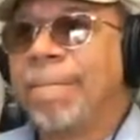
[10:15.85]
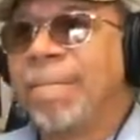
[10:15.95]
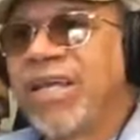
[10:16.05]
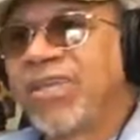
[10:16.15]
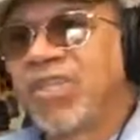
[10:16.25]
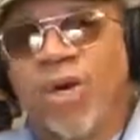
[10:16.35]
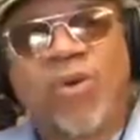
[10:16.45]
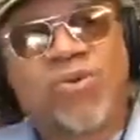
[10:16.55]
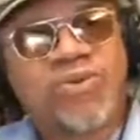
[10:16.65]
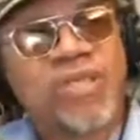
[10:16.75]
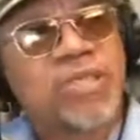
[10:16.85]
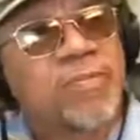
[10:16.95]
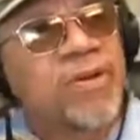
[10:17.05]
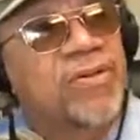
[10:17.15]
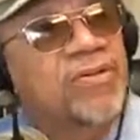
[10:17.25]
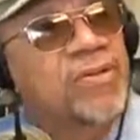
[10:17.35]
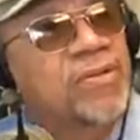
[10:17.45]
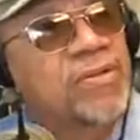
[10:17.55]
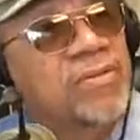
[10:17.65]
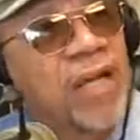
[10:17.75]
he chose this perch,
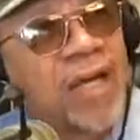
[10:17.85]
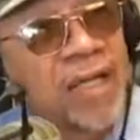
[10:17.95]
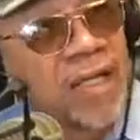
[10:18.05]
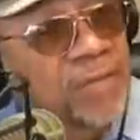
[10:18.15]
and he has